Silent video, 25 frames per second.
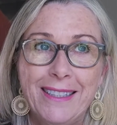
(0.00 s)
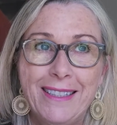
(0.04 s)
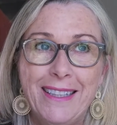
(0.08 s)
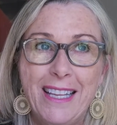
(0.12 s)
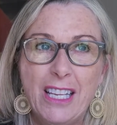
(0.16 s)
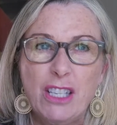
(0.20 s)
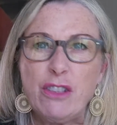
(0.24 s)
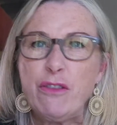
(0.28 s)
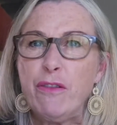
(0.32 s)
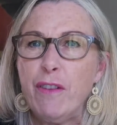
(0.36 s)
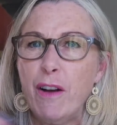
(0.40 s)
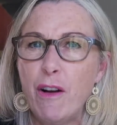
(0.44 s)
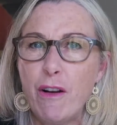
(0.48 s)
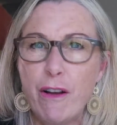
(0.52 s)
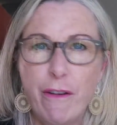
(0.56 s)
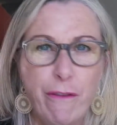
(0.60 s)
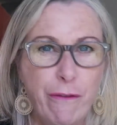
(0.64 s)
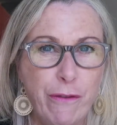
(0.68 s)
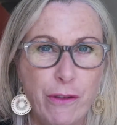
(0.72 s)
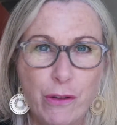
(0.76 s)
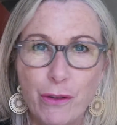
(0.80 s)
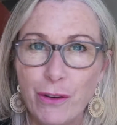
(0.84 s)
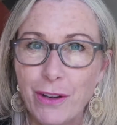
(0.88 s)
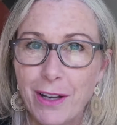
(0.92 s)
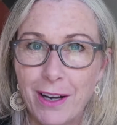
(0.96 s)
there's very
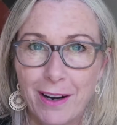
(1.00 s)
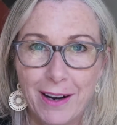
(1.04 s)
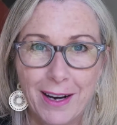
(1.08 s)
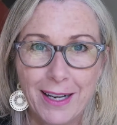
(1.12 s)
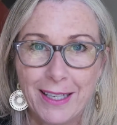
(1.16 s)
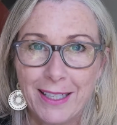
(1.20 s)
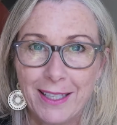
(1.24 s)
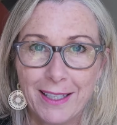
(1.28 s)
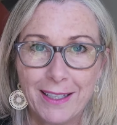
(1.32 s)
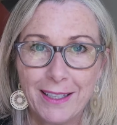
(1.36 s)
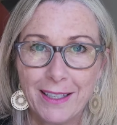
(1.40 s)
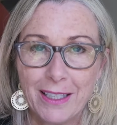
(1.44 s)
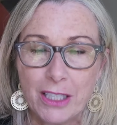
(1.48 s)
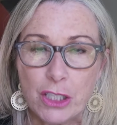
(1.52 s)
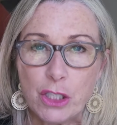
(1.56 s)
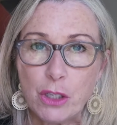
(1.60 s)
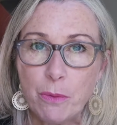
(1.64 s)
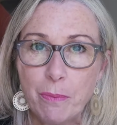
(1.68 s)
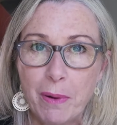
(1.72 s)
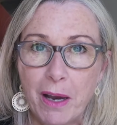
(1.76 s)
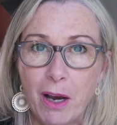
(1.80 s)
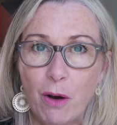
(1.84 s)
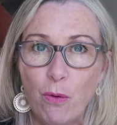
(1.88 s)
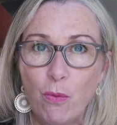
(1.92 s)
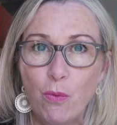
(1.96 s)
few guidelines
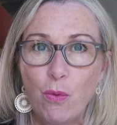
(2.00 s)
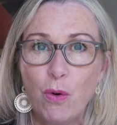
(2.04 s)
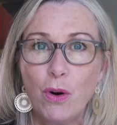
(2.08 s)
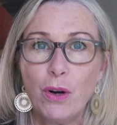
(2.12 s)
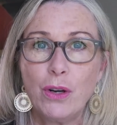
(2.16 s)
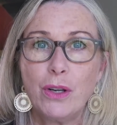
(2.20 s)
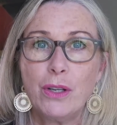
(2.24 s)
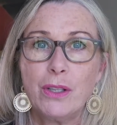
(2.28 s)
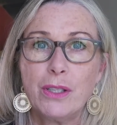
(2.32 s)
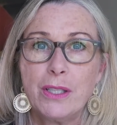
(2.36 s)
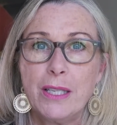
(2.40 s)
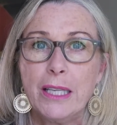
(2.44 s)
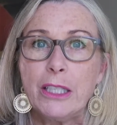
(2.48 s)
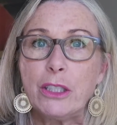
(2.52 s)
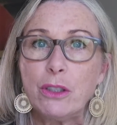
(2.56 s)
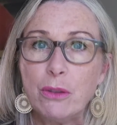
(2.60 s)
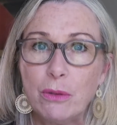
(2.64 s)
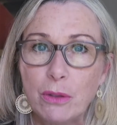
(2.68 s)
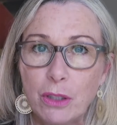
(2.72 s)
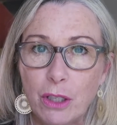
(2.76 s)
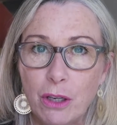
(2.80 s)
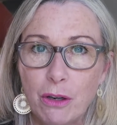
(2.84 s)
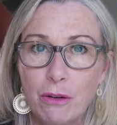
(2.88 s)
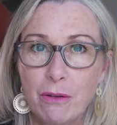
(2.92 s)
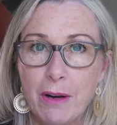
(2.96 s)
about what
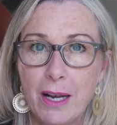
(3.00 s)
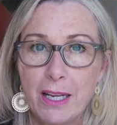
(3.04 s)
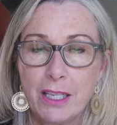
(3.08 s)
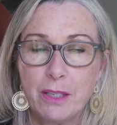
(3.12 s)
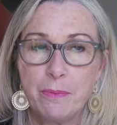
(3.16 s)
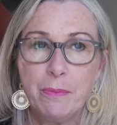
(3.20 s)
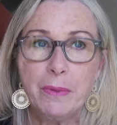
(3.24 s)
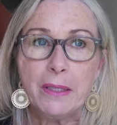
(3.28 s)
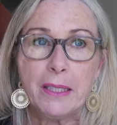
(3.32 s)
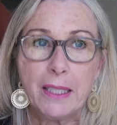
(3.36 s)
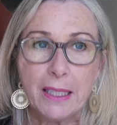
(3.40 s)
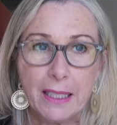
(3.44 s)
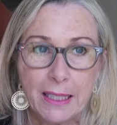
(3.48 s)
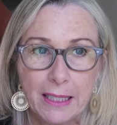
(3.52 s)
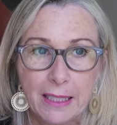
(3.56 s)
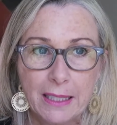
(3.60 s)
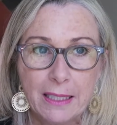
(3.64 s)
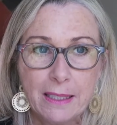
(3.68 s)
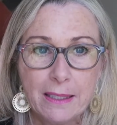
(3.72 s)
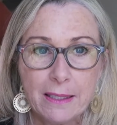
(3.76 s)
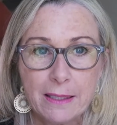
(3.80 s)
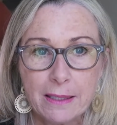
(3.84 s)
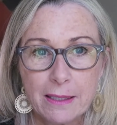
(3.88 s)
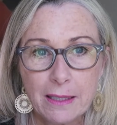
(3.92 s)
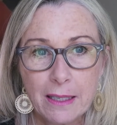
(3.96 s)
sexual harassment
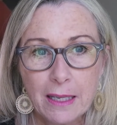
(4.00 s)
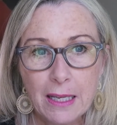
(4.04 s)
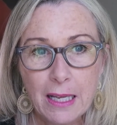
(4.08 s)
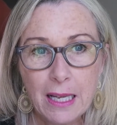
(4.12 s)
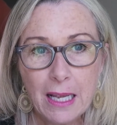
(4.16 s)
is.